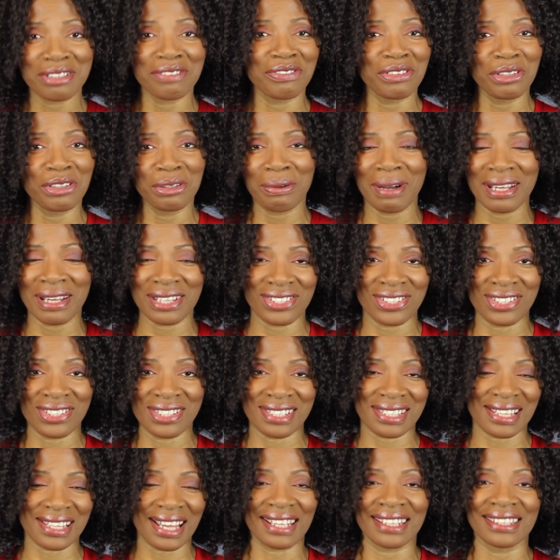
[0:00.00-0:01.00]
of new
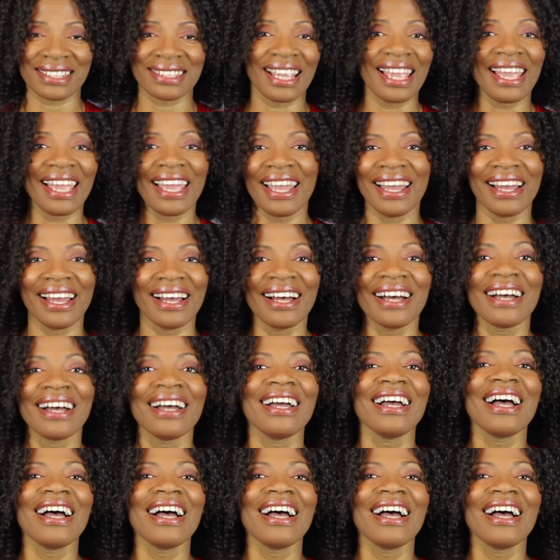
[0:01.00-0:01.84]
questions I can hear.